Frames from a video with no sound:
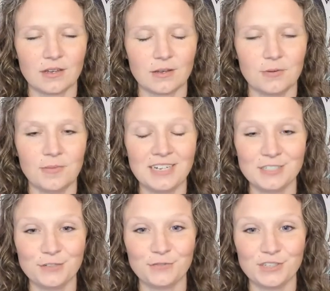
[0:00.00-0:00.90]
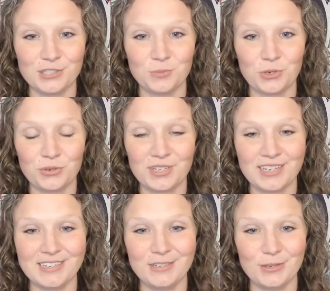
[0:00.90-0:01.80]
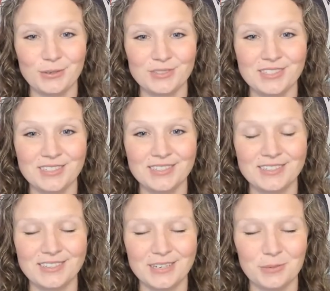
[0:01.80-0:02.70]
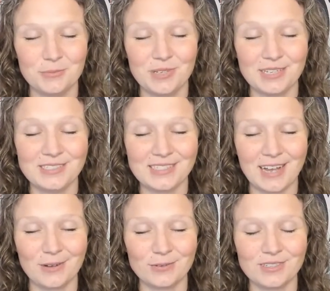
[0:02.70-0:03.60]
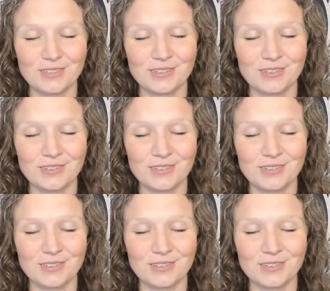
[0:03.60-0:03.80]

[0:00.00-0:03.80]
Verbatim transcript: Imagine if we spoke in notes, in, in sound,